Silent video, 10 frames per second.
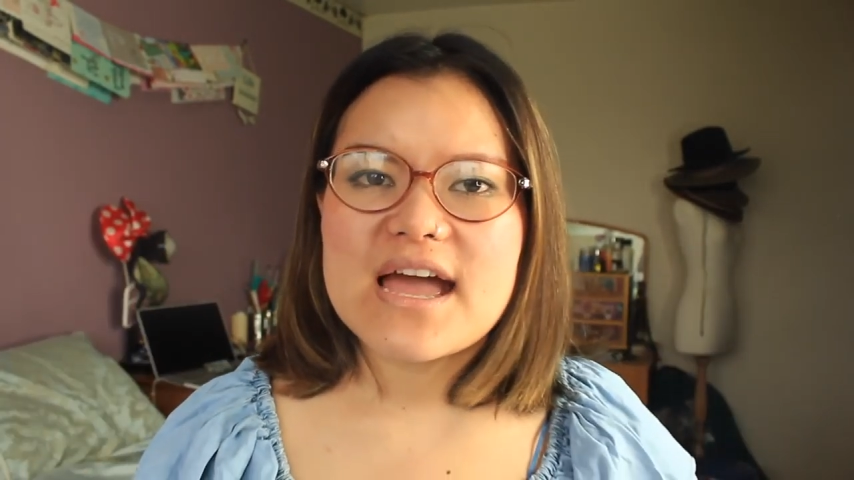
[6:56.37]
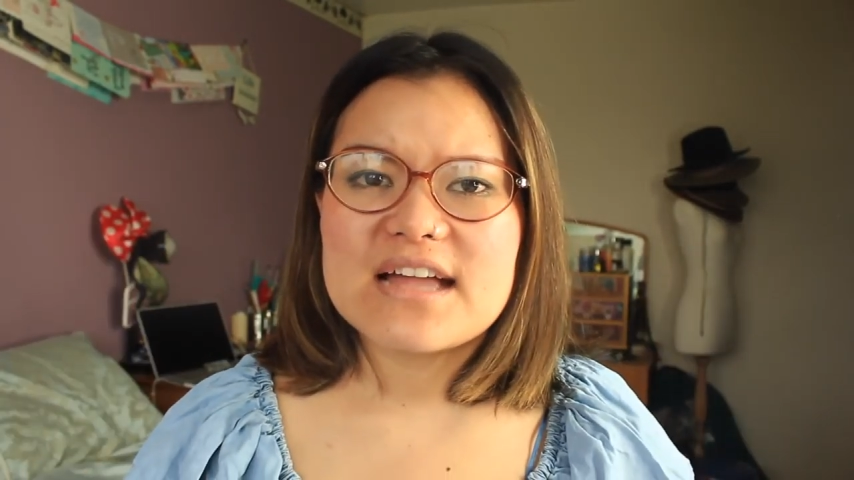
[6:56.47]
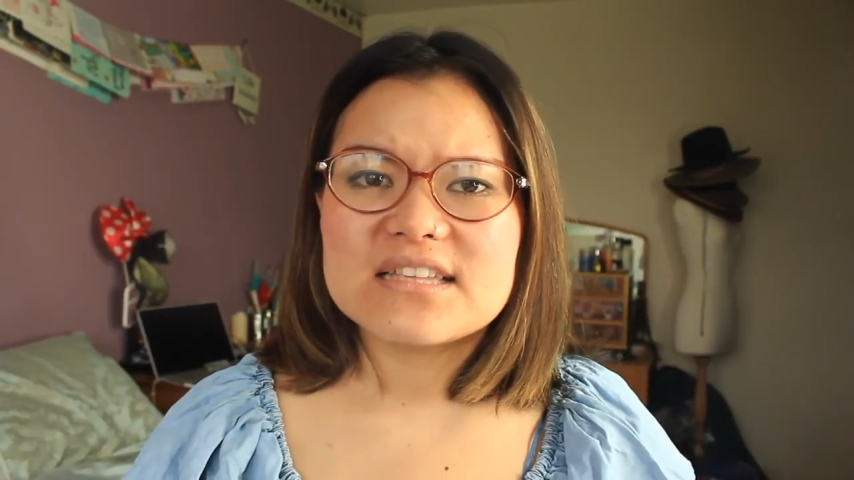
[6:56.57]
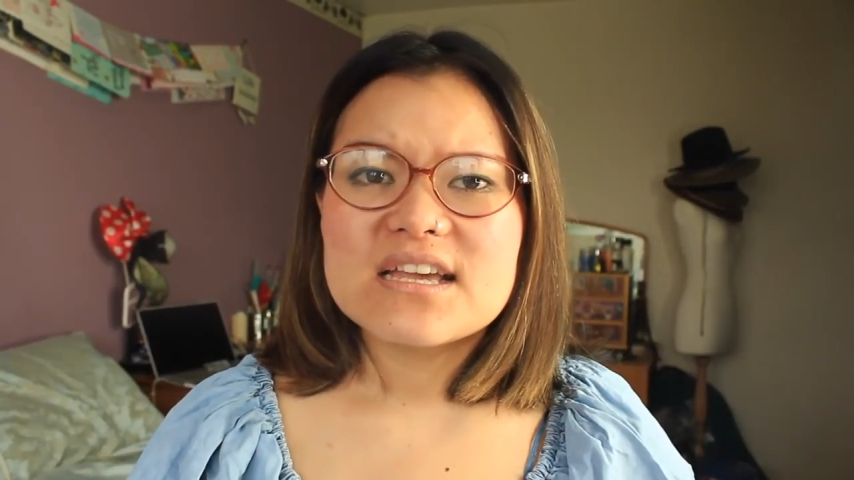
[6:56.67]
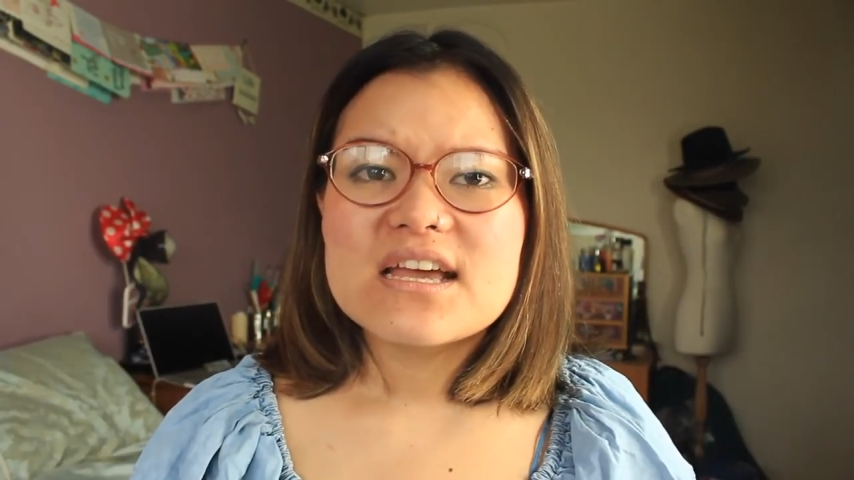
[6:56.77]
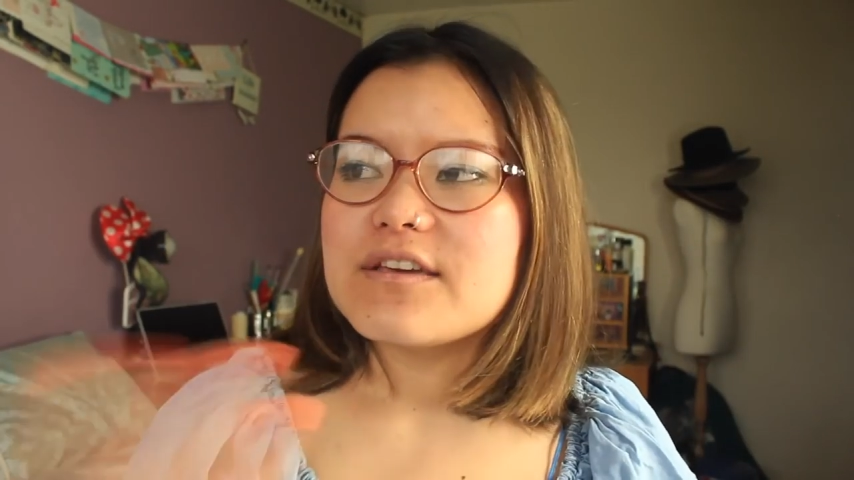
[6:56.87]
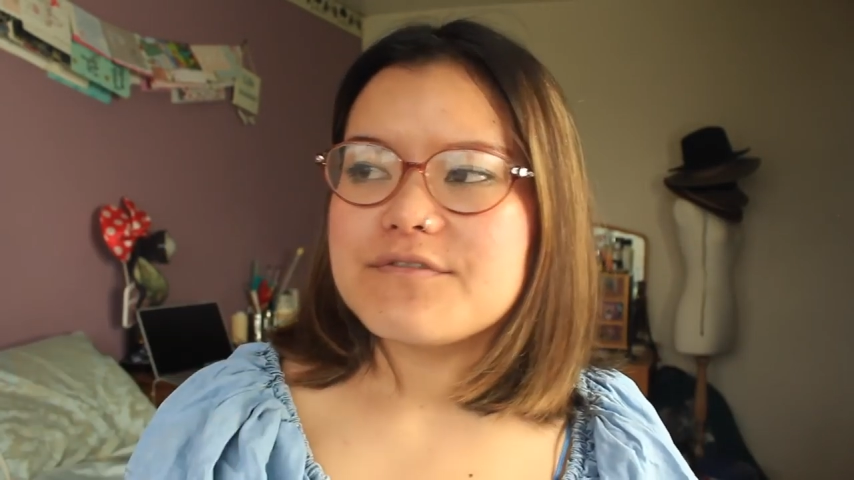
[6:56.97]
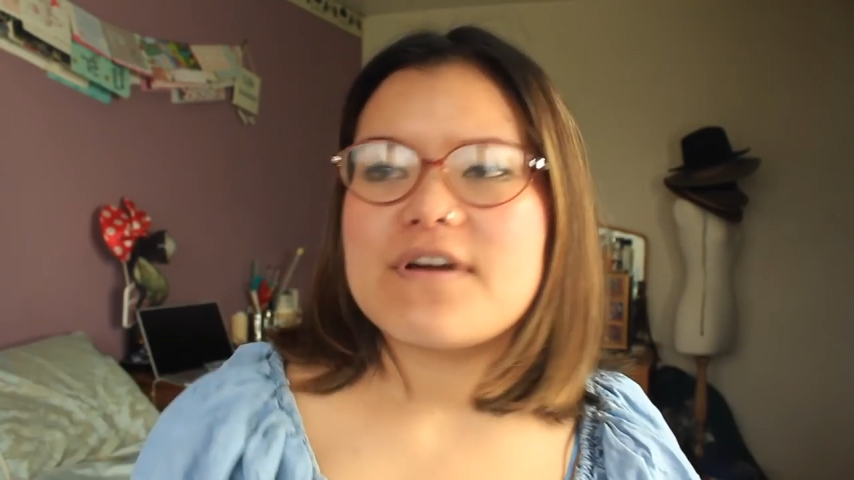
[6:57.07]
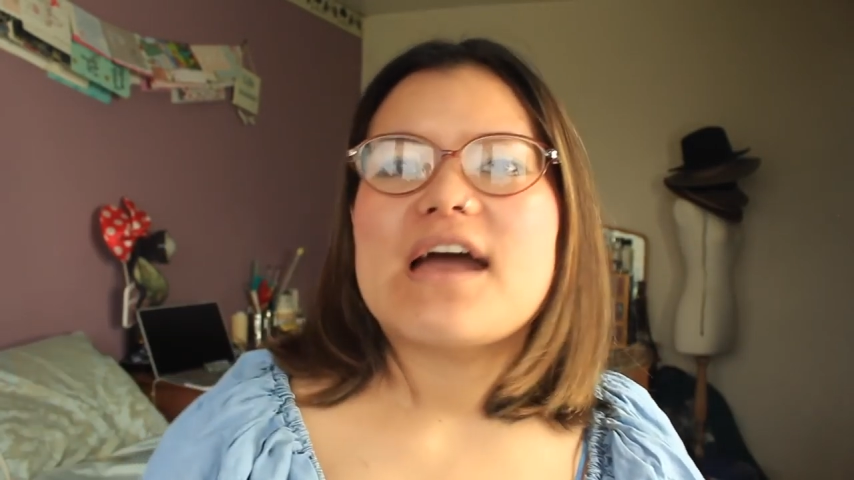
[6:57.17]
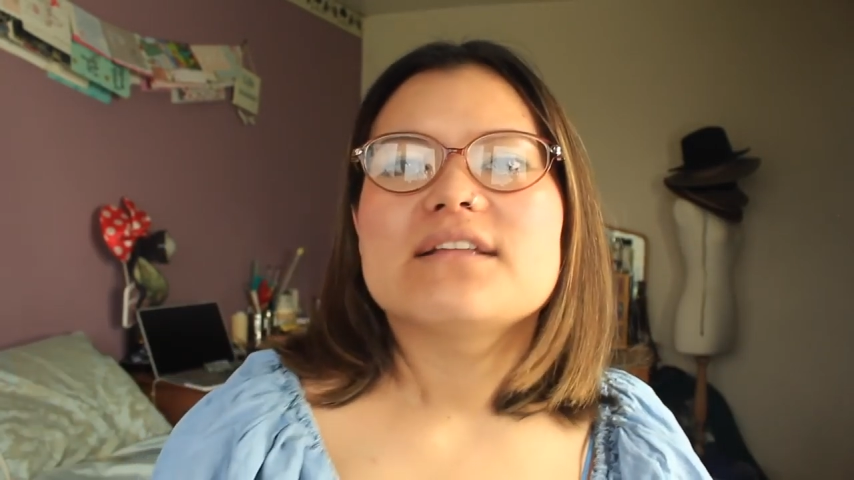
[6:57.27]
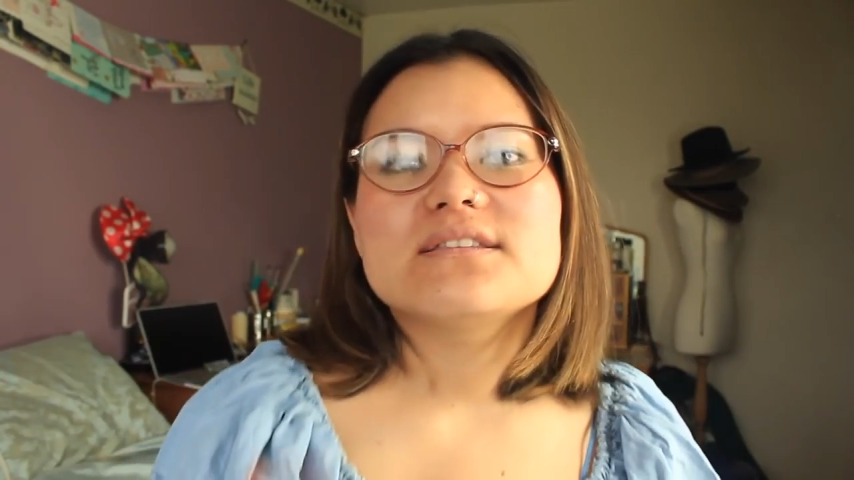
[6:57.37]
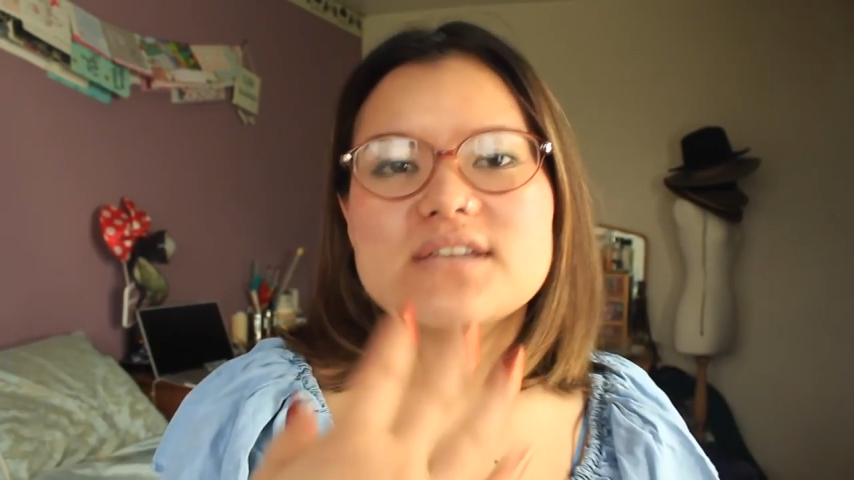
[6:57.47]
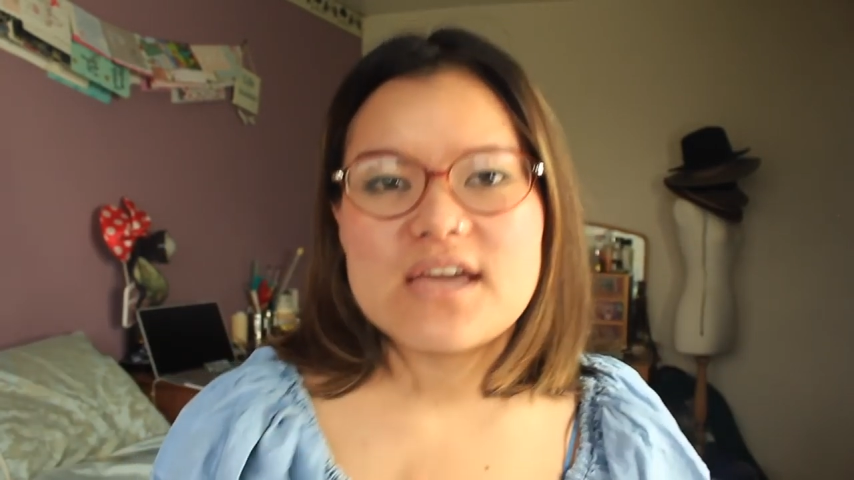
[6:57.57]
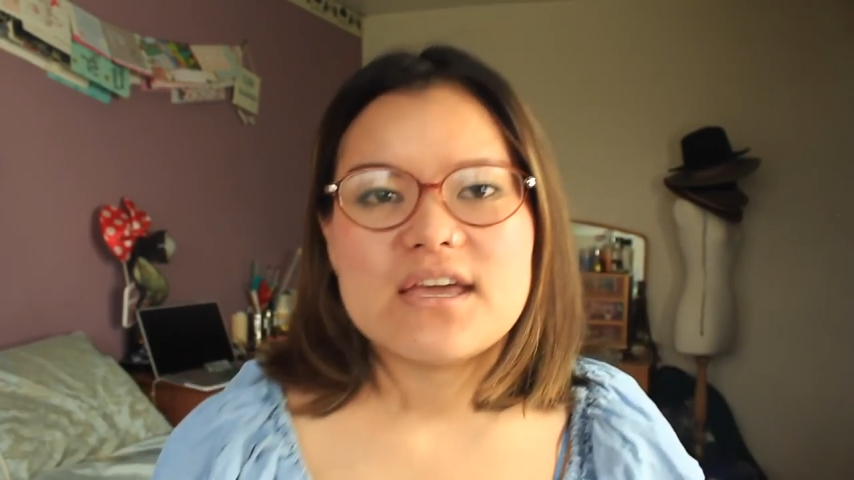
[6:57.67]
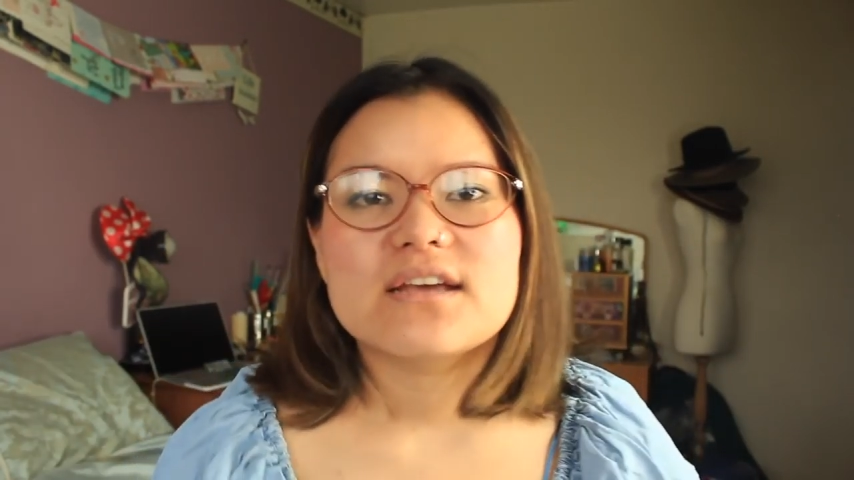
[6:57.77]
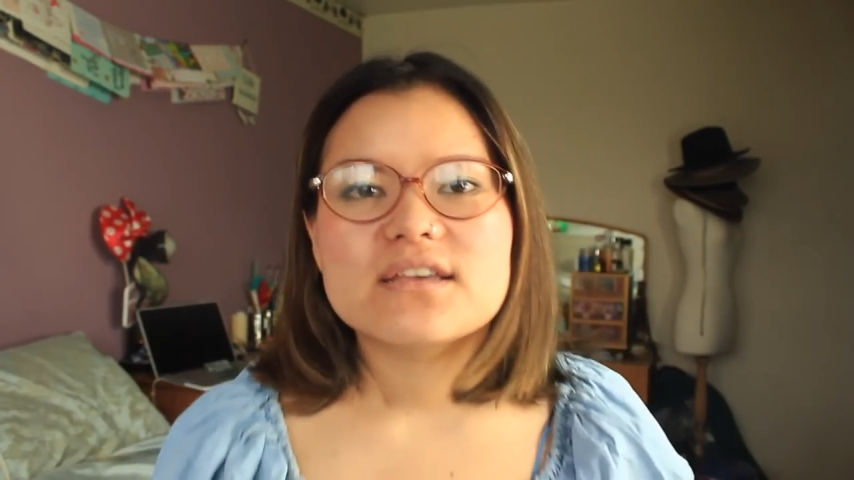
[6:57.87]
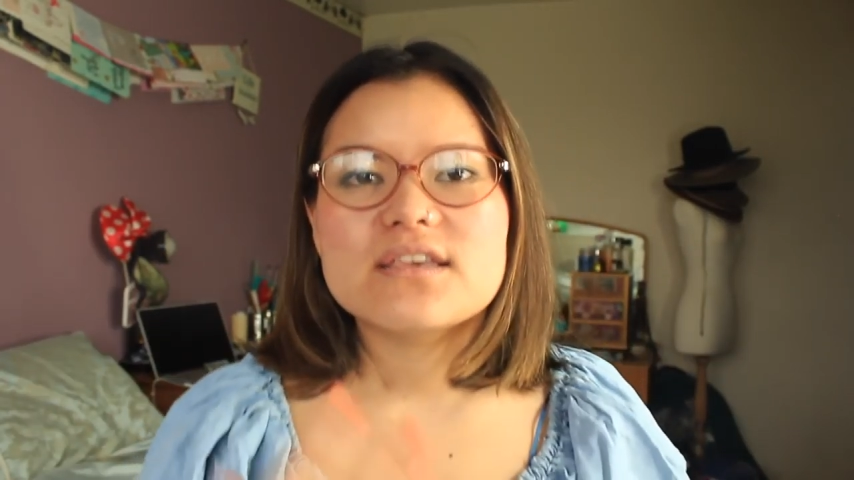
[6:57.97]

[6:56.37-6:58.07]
and give and take,